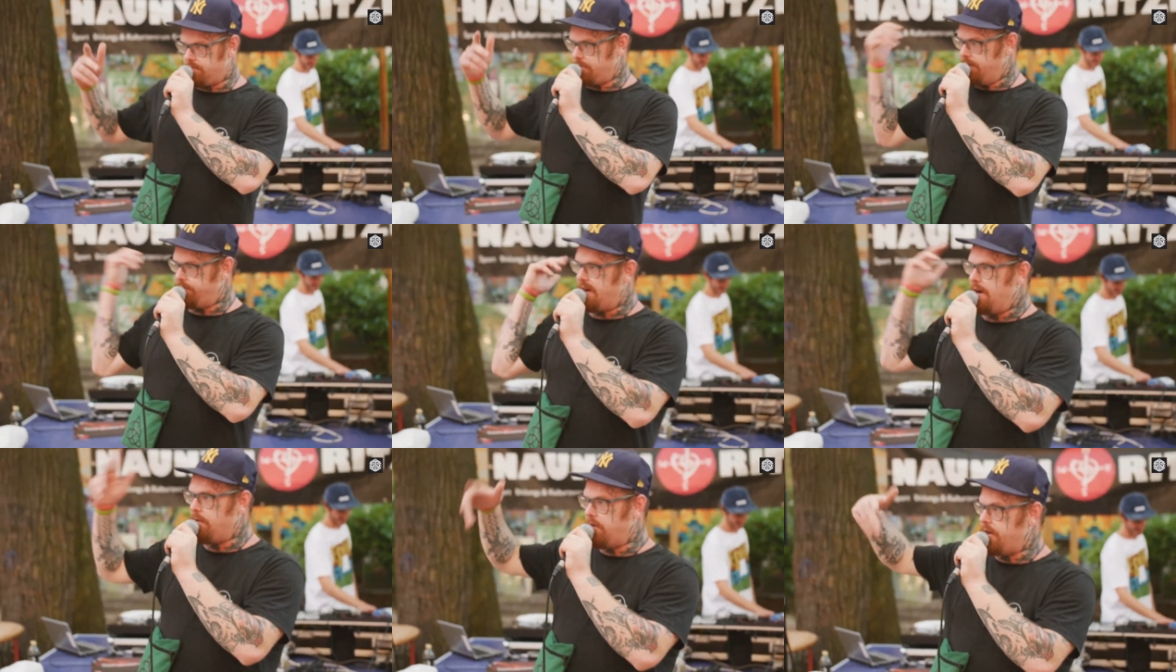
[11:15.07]
went
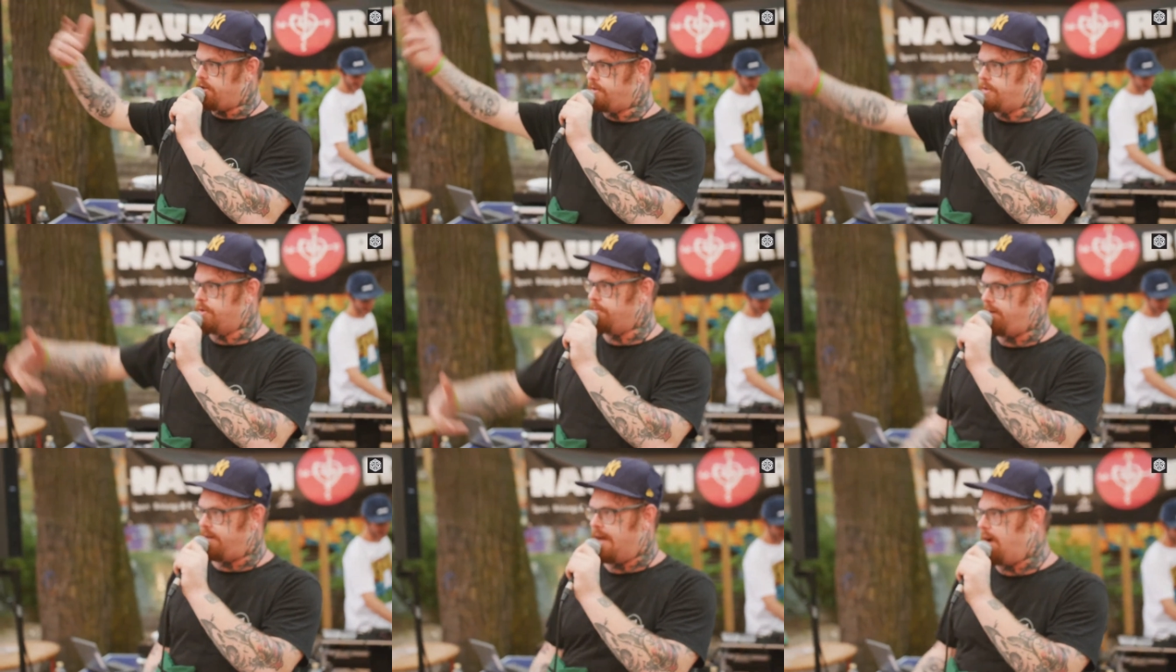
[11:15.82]
viral on YouTube,
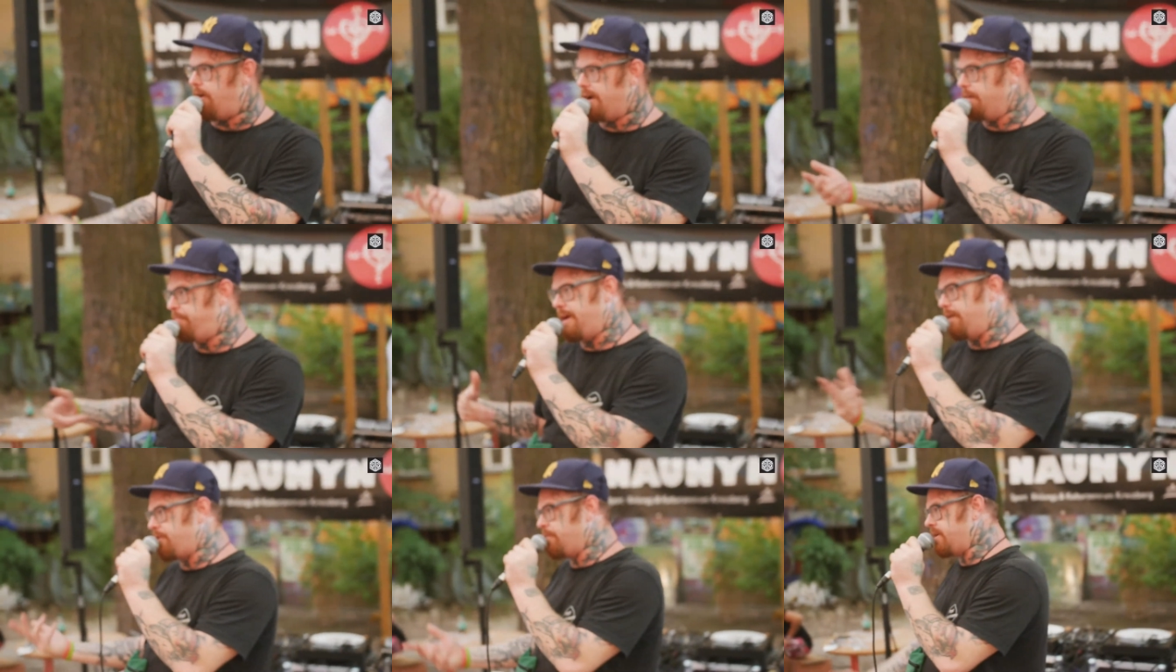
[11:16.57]
and now I get
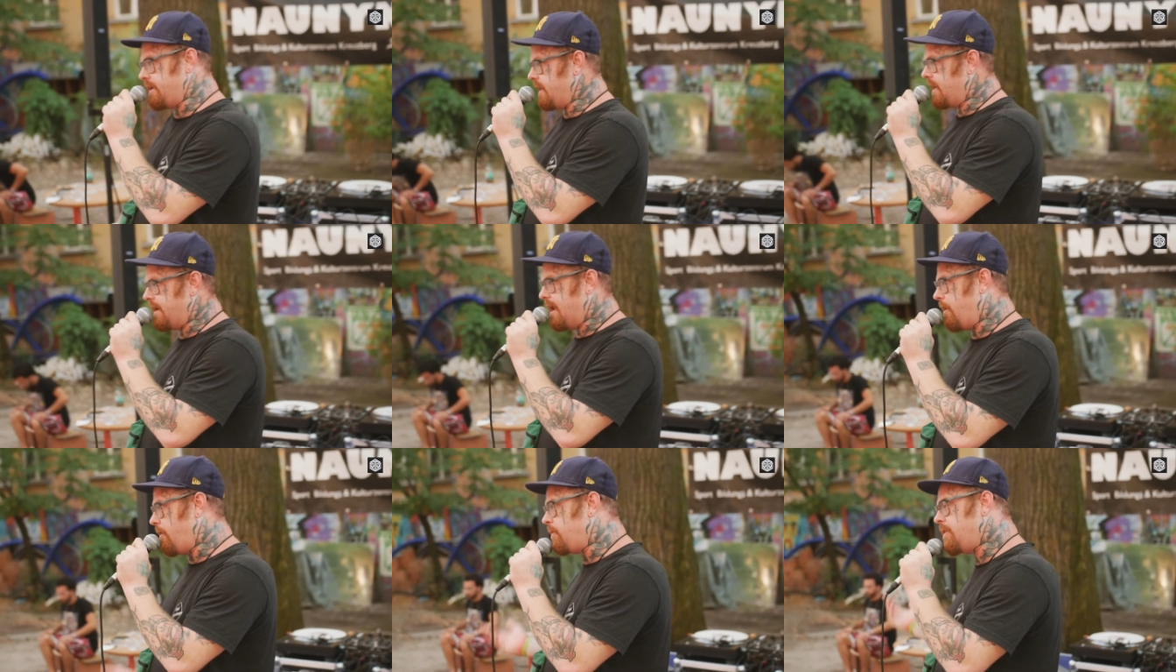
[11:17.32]
paid from it, and
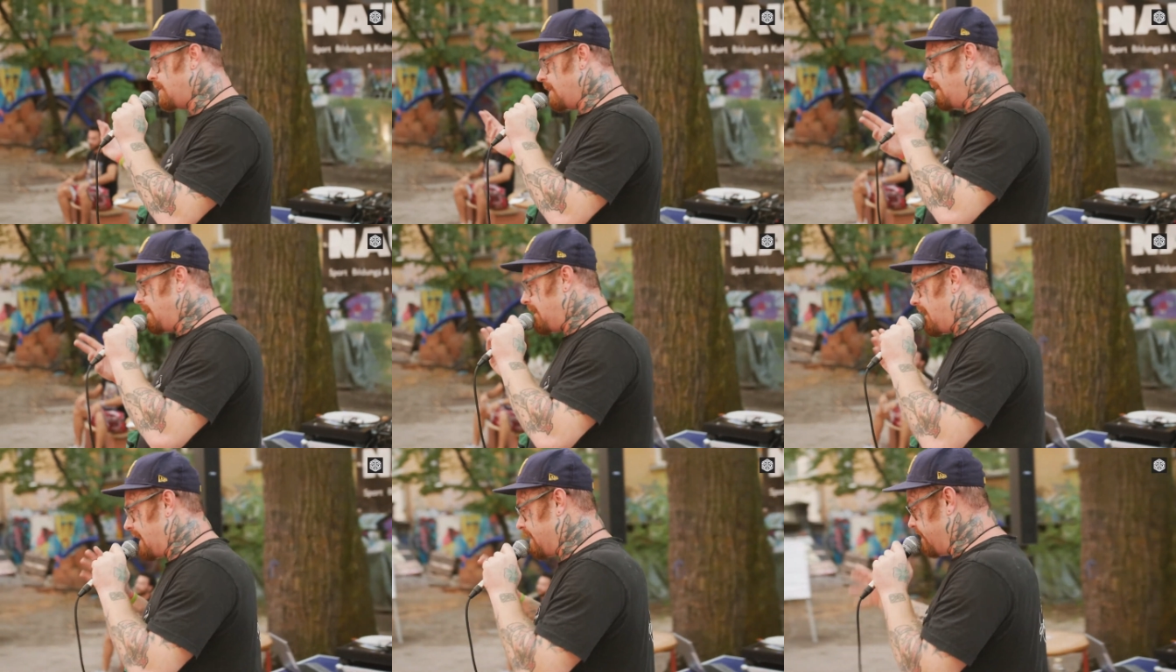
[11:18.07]
now
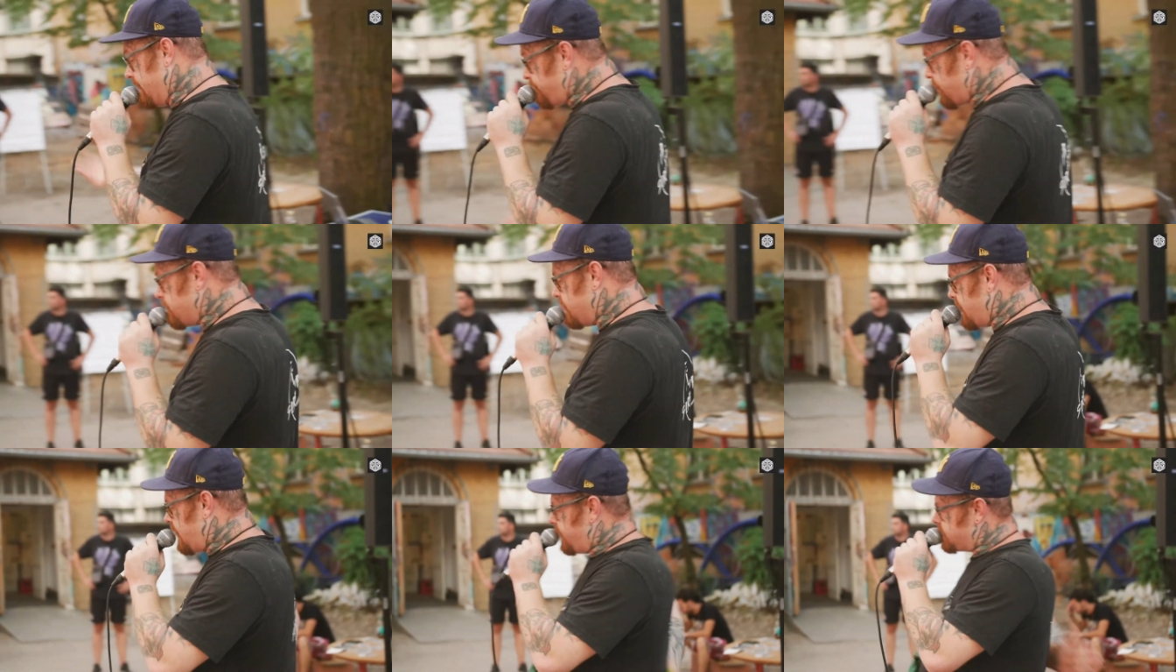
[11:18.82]
I can live from
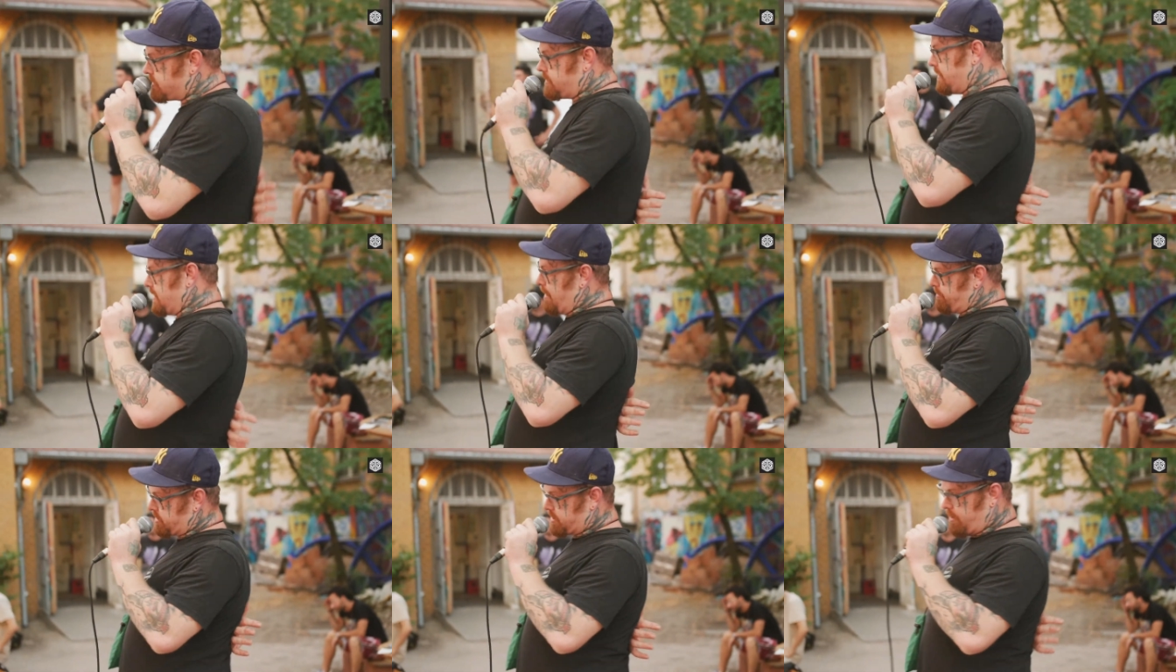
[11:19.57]
it, and it's
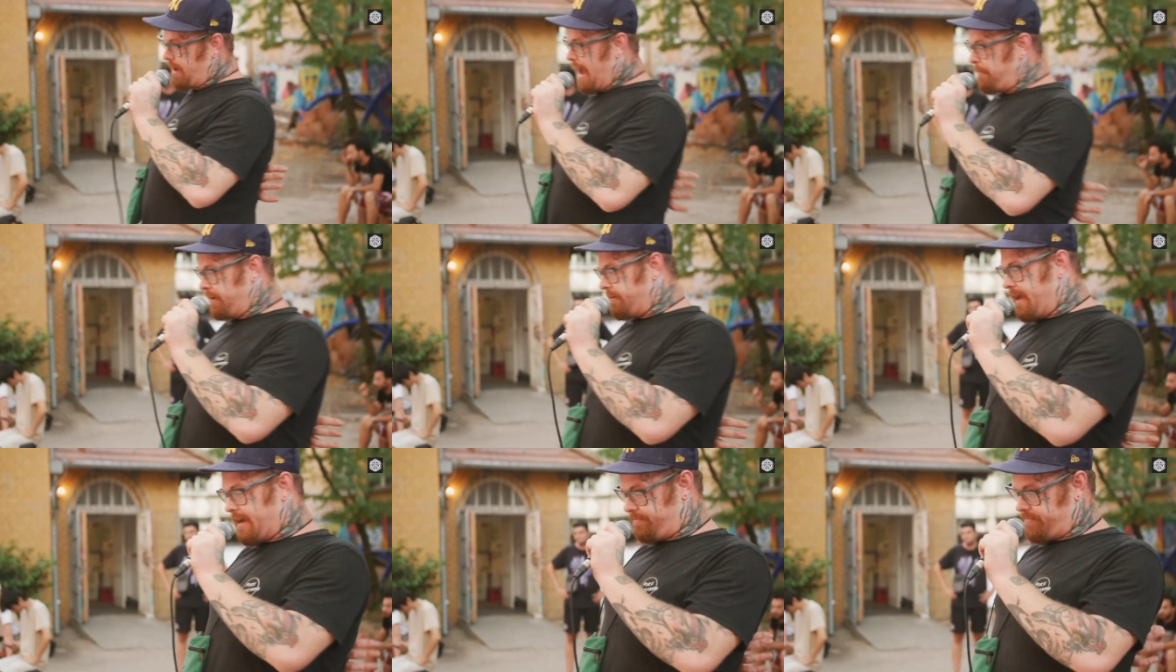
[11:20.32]
I'm just so happy
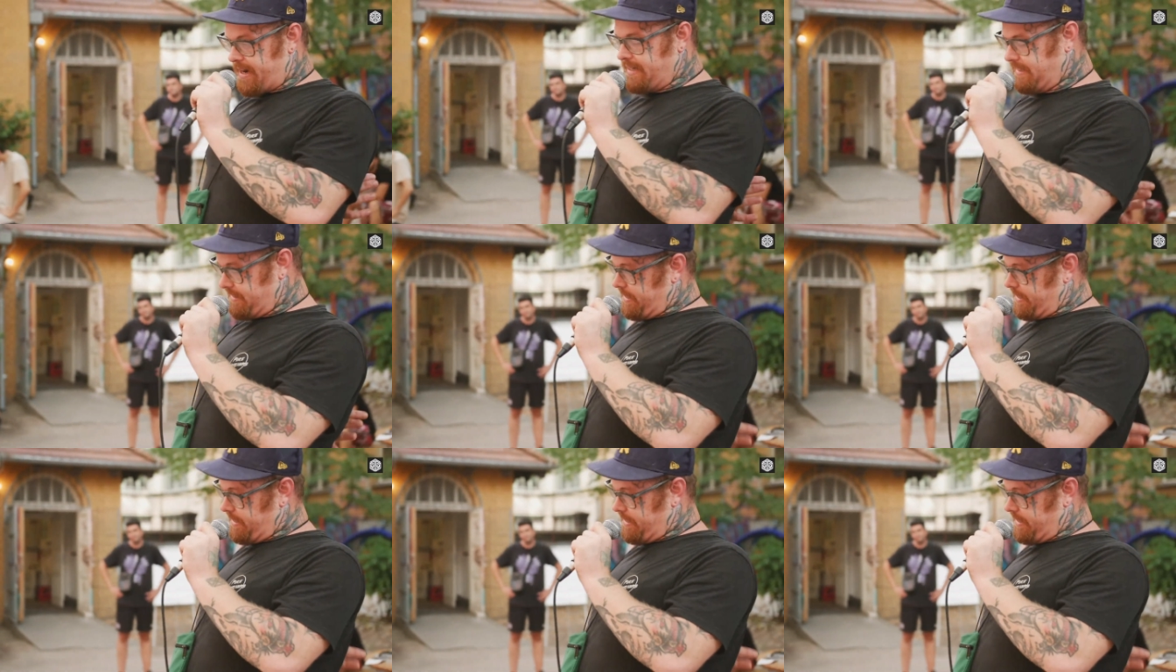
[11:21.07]
like that I didn't